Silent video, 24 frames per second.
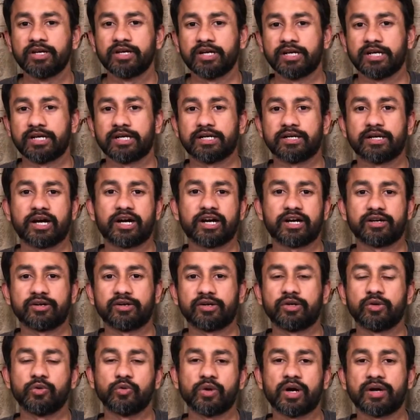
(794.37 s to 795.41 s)

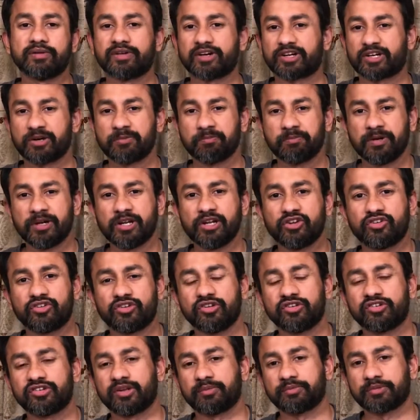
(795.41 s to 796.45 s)
accomplished
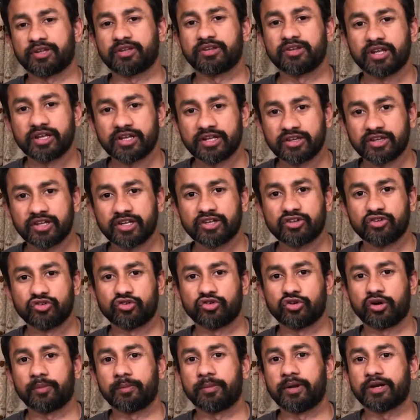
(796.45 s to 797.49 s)
something in their
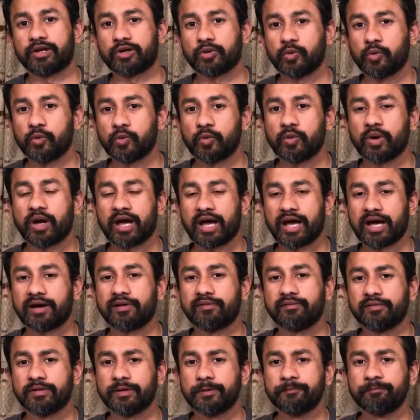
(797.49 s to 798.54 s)
job, who
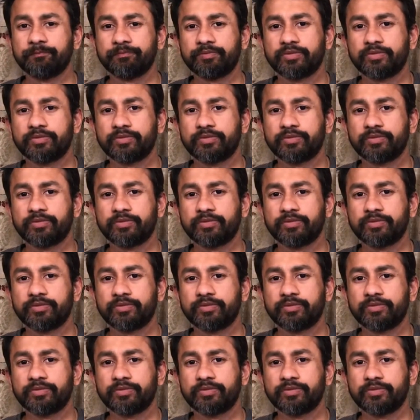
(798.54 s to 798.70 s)
have